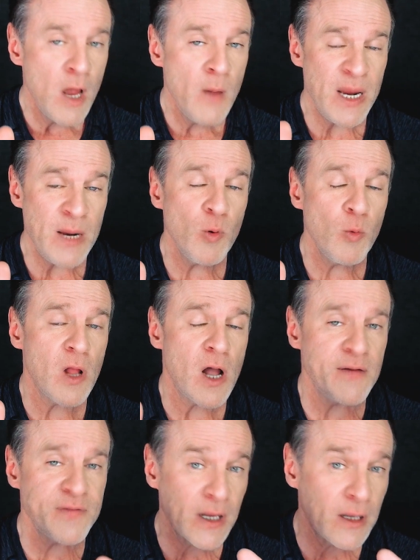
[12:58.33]
People will
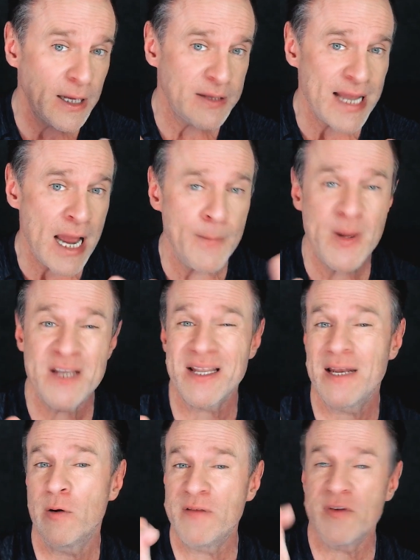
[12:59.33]
often click that because they
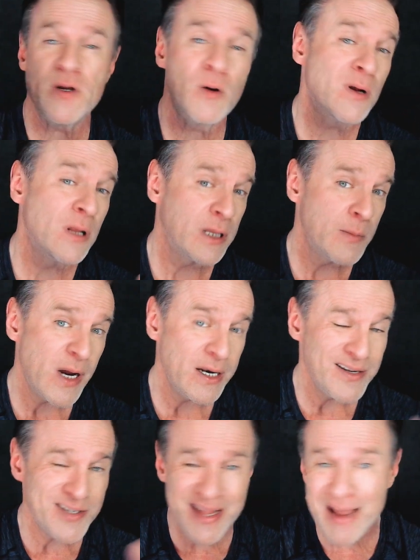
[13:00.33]
don't even know to click the
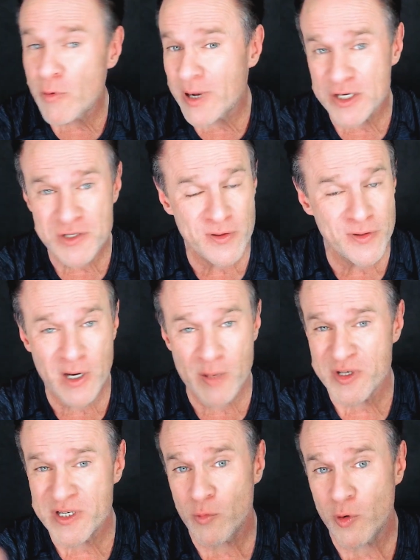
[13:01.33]
button. So that will get you
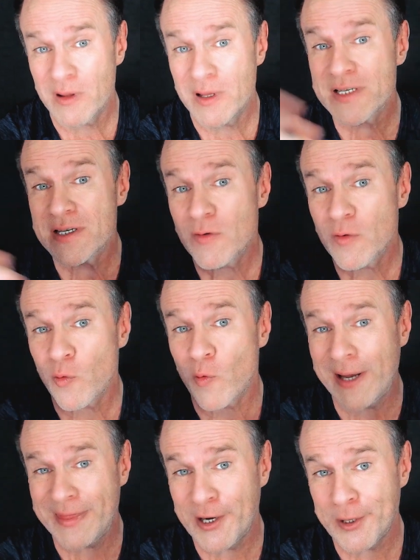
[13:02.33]
30% more clicks
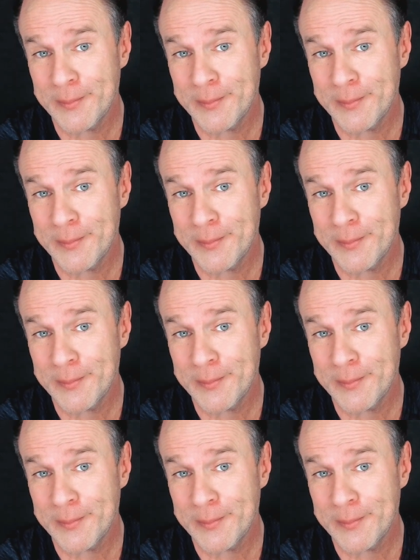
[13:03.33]
right there.